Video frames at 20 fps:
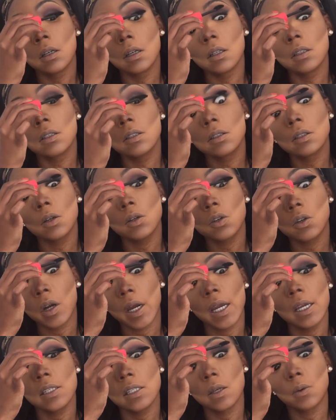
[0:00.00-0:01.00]
It's so
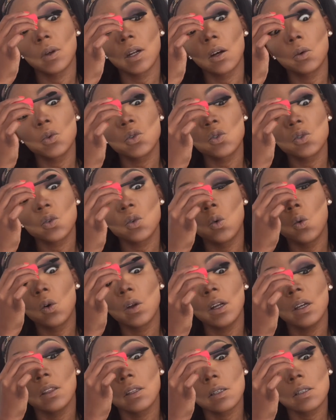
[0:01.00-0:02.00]
crazy. When I was
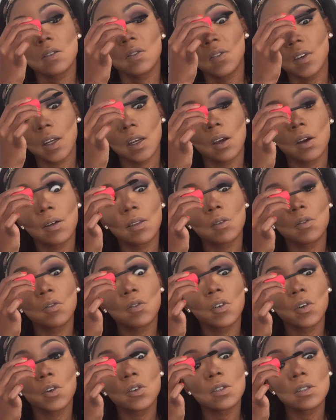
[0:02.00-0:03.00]
recording this video the
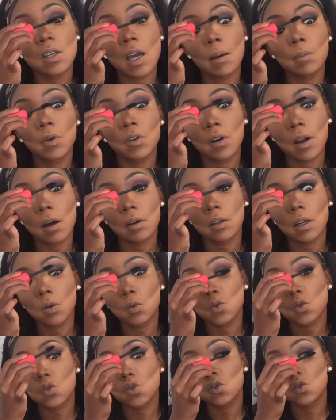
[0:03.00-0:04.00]
first time around, I
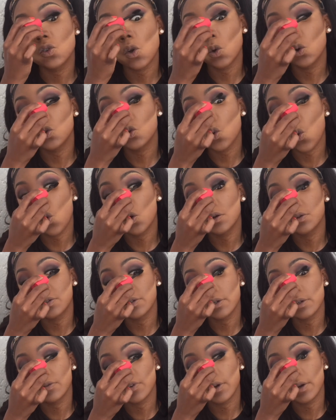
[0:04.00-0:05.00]
was so
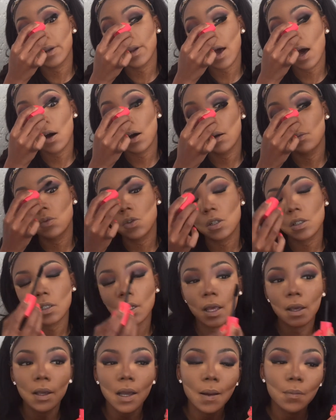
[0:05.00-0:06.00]
talkative, and now I'm just
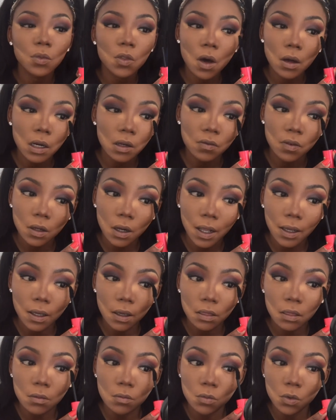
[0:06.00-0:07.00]
like, I'm not even like
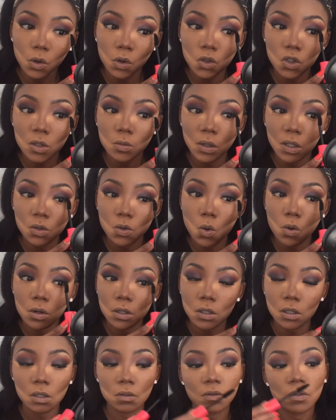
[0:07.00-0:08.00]
in the mood to be
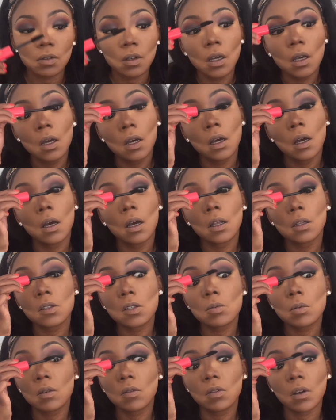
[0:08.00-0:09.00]
talkative,
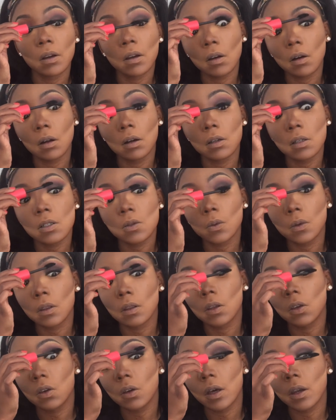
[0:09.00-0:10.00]
to be very honest with you.